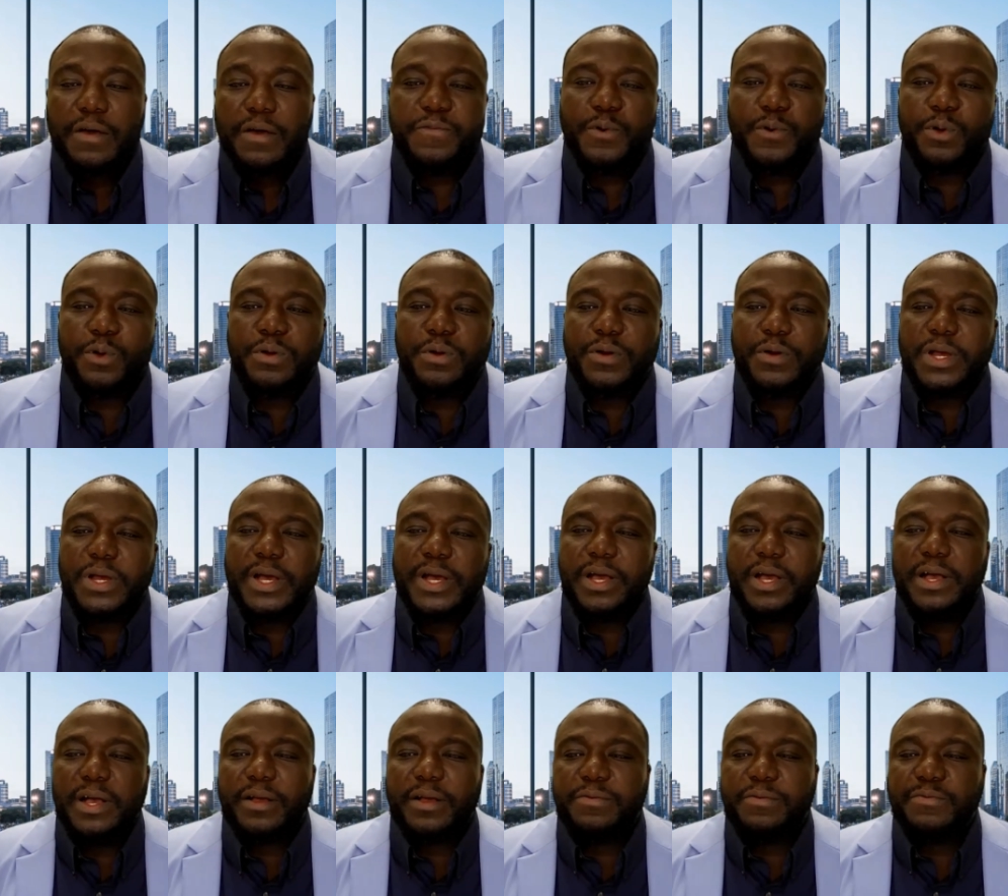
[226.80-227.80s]
for
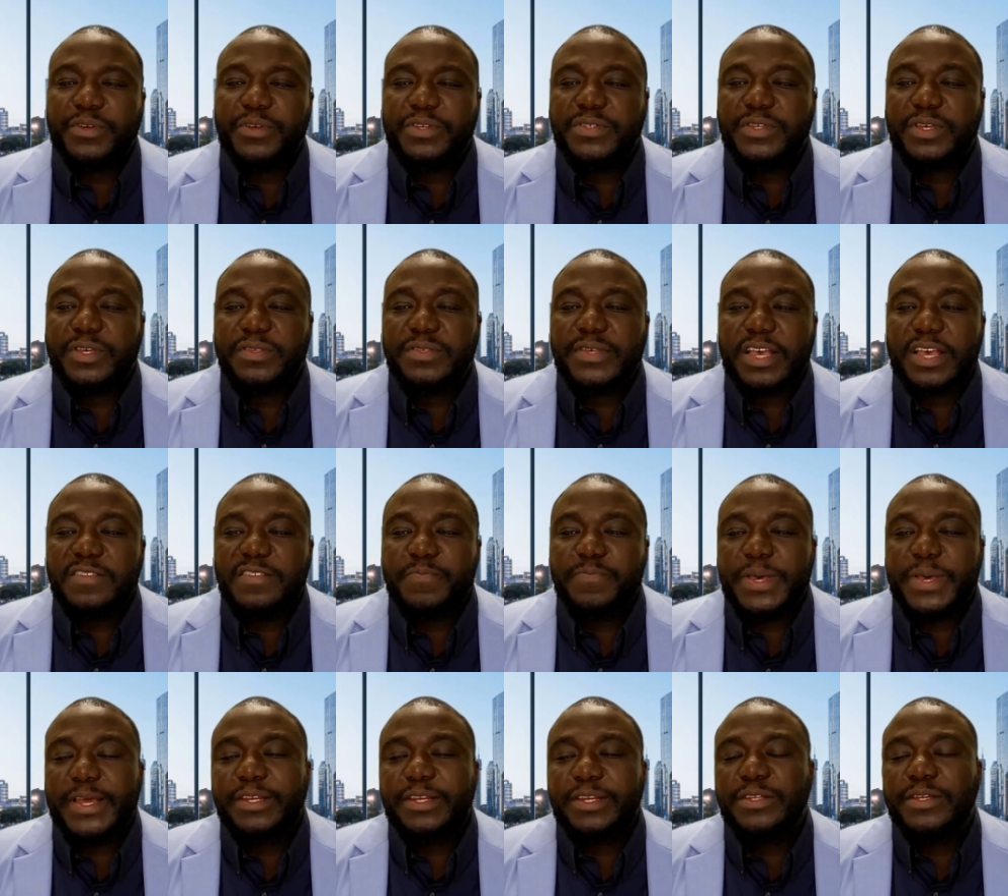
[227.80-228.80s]
uh, risk
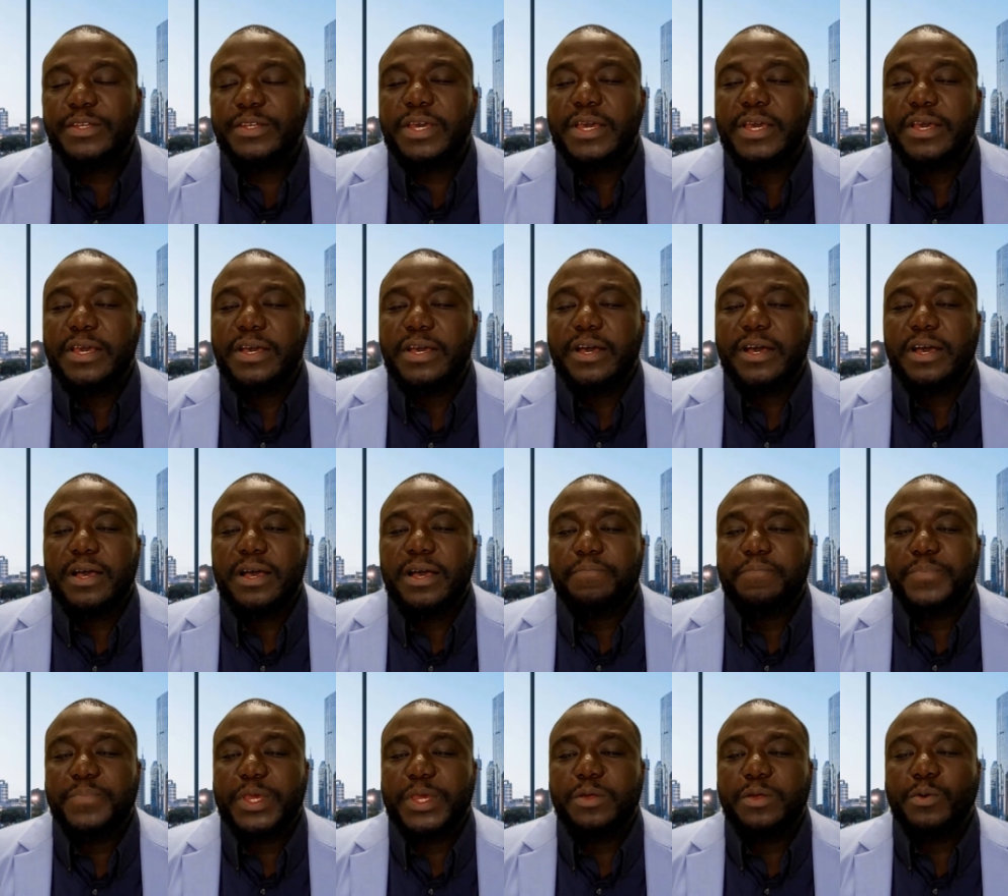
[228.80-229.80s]
assessment,
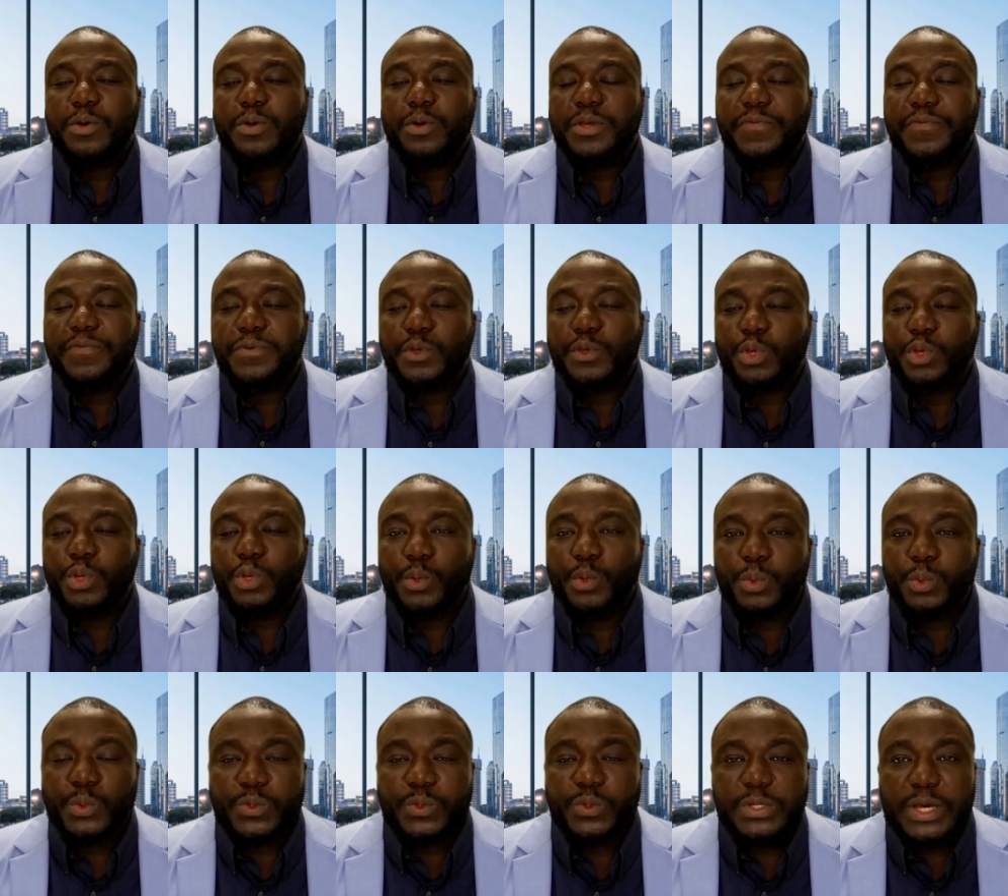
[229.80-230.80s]
um, or if you
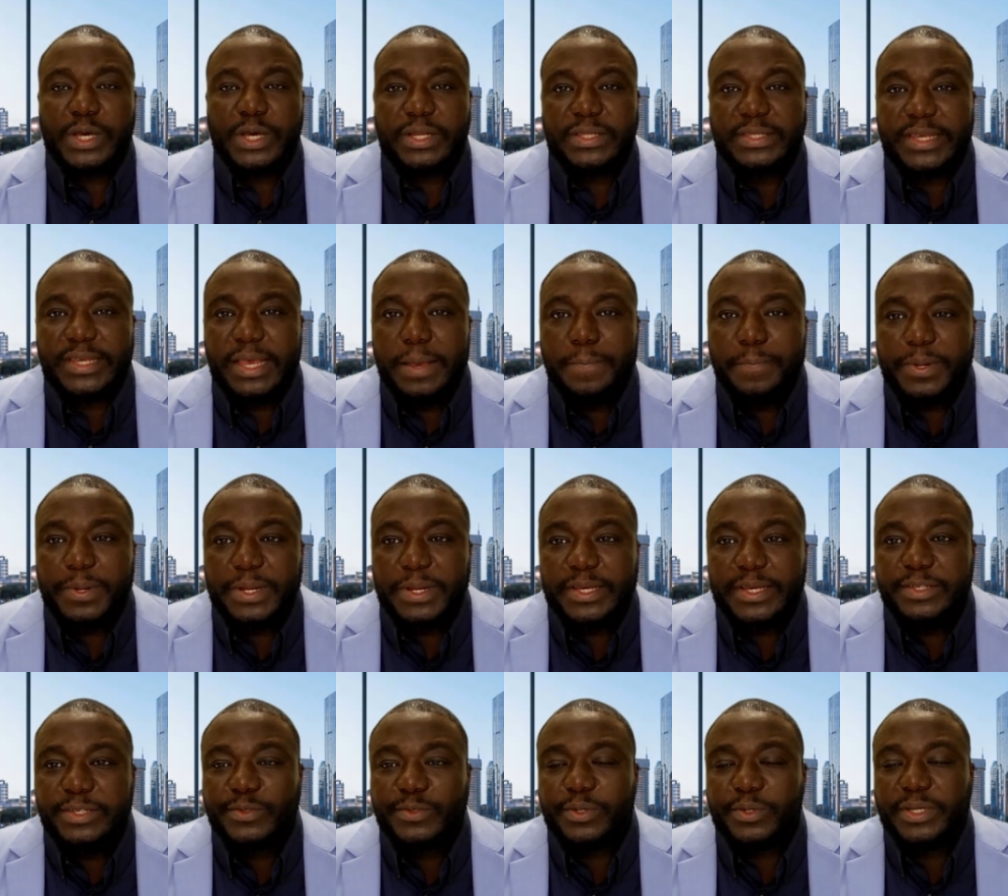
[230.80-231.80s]
use uh,
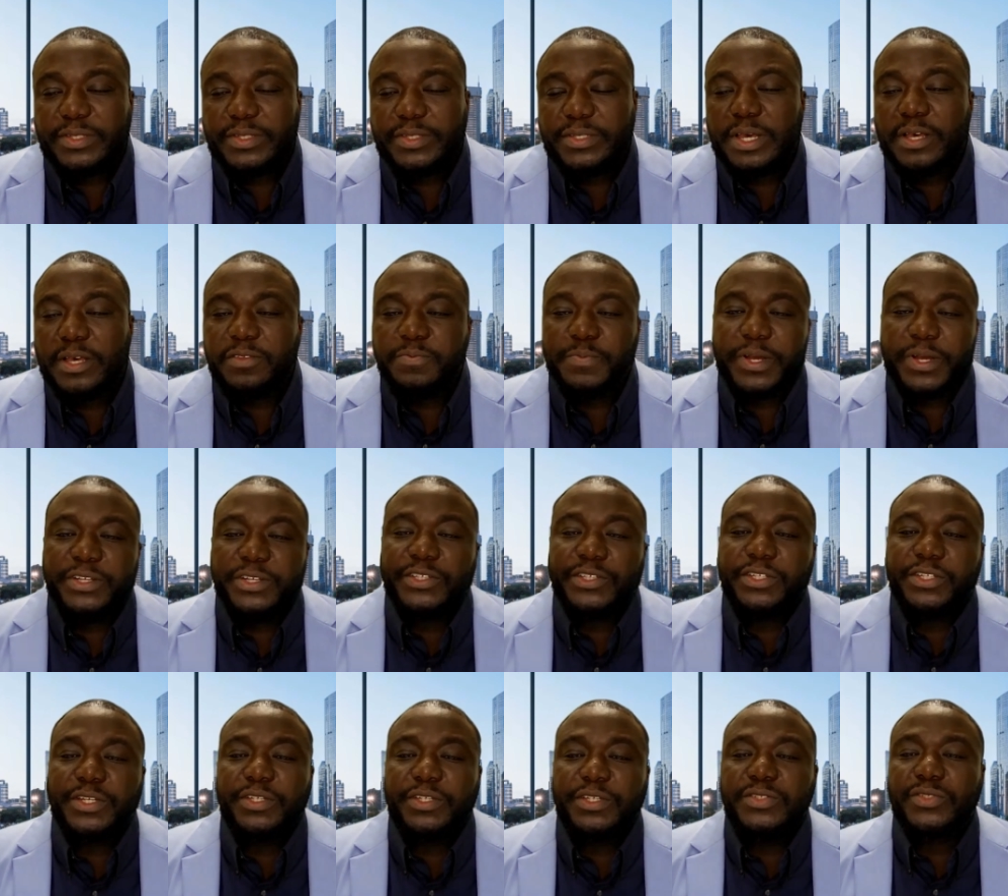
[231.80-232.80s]
templates or Excel
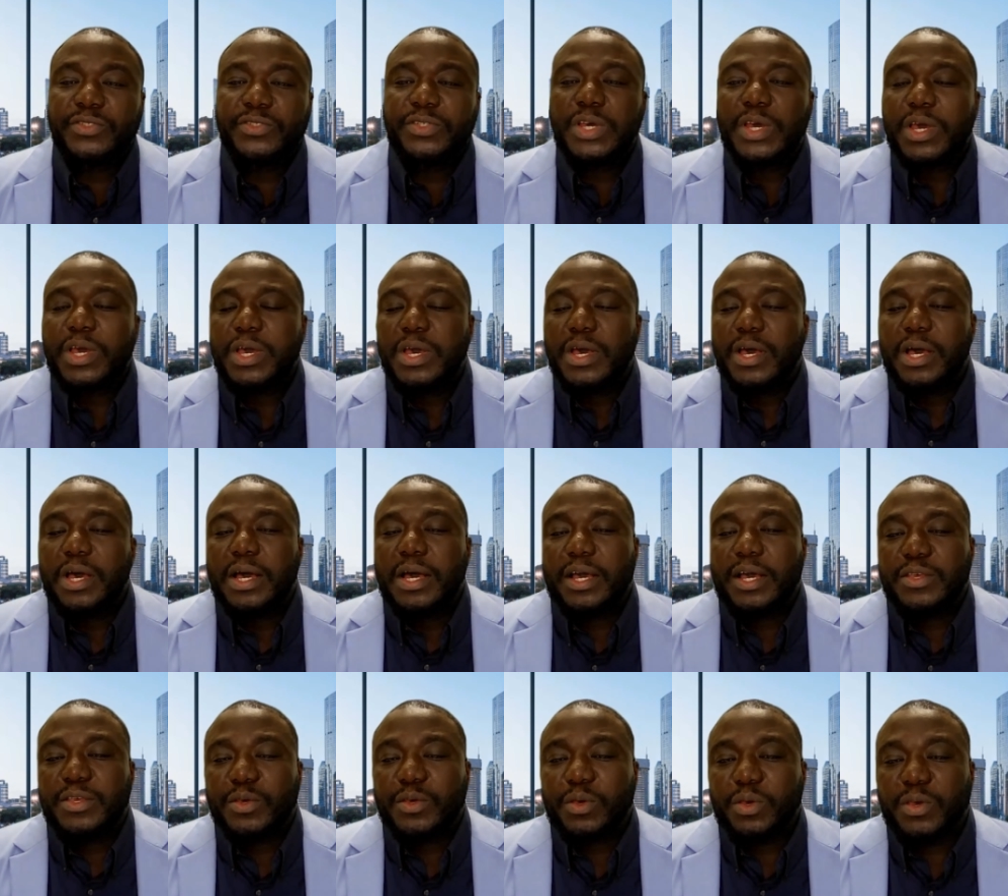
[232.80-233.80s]
spreadsheets,
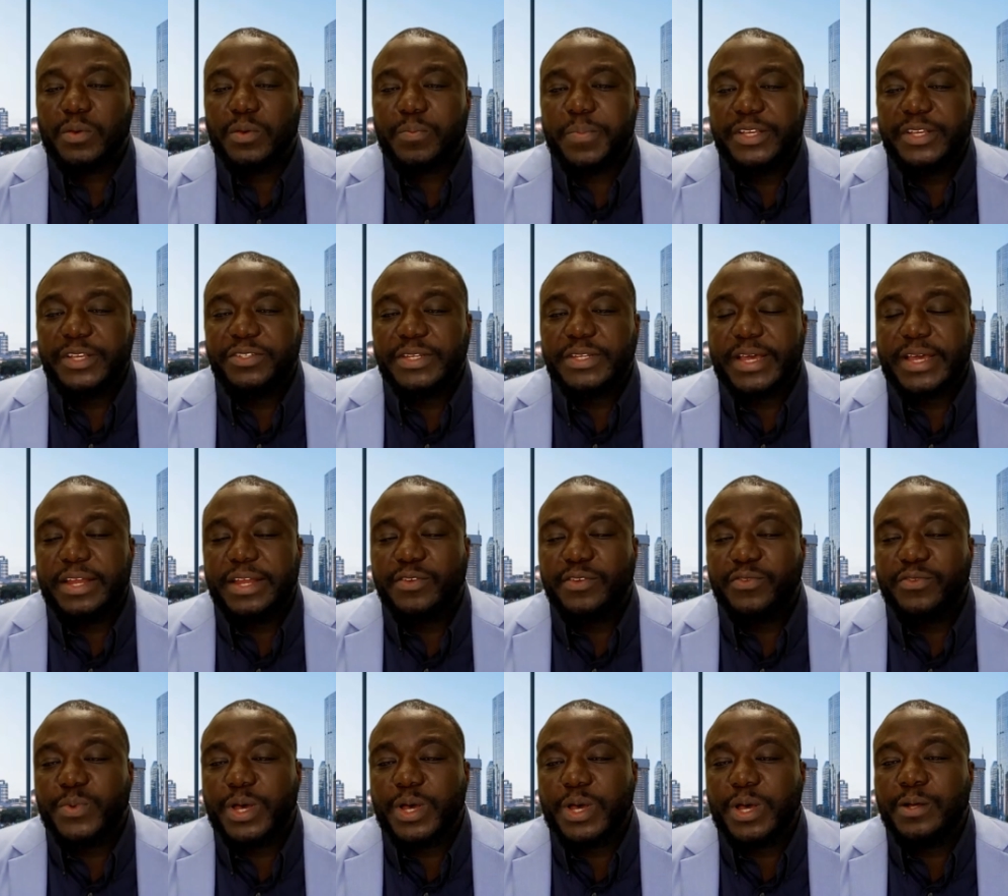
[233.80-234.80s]
uh, you can mention that
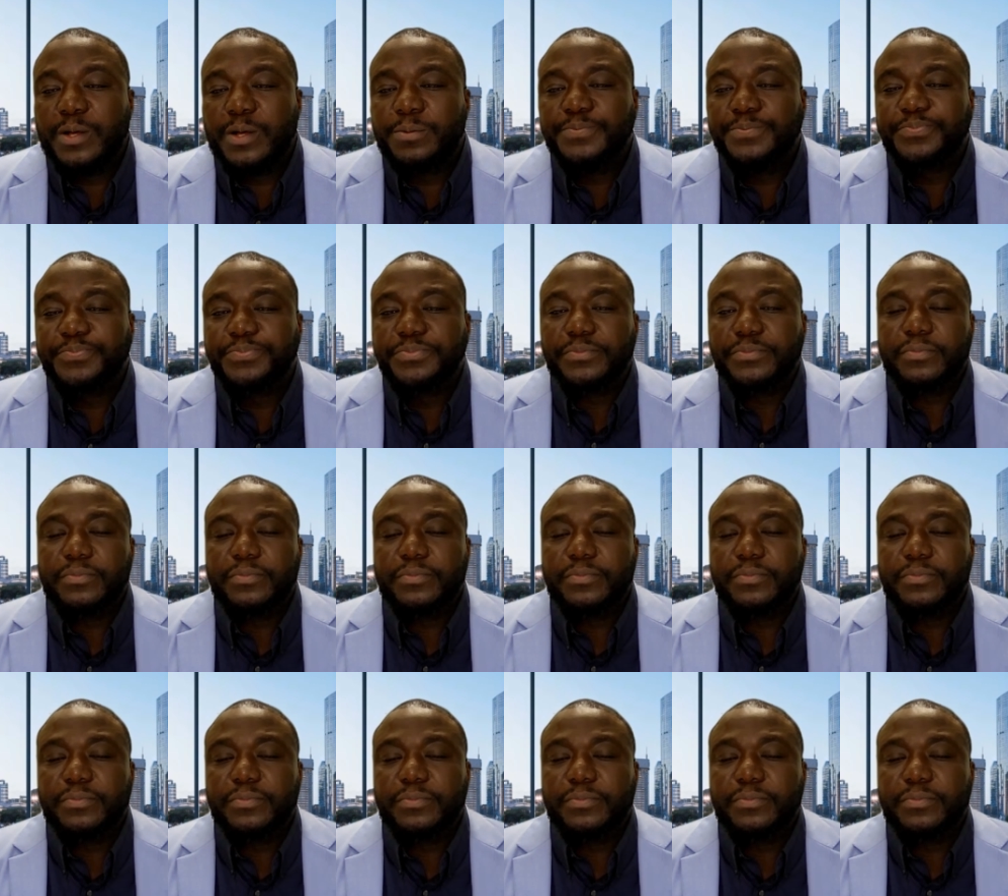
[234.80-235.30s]
as well.